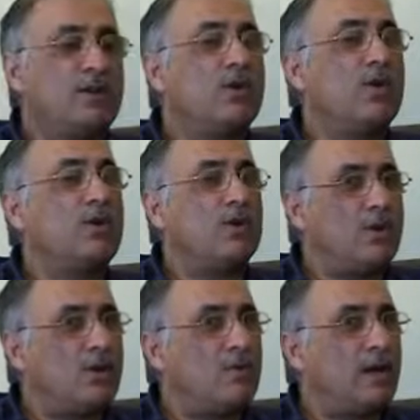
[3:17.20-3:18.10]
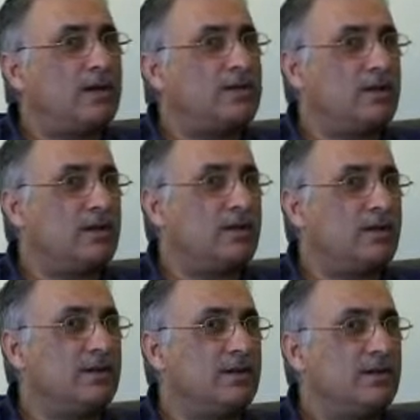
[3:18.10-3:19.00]
Not all white
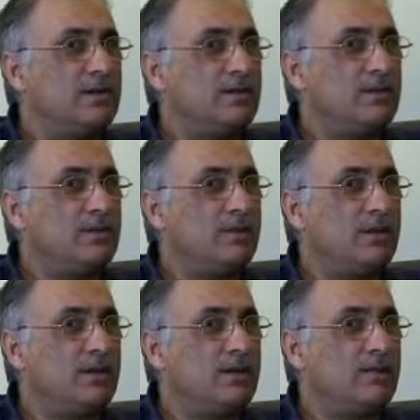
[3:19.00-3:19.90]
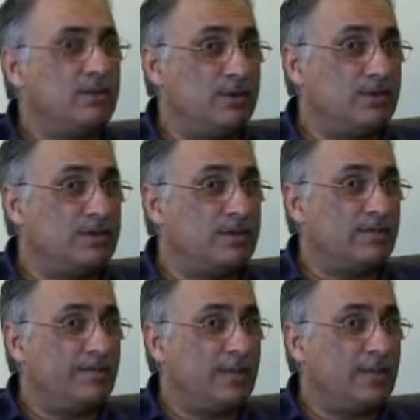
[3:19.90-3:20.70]
children were brutes.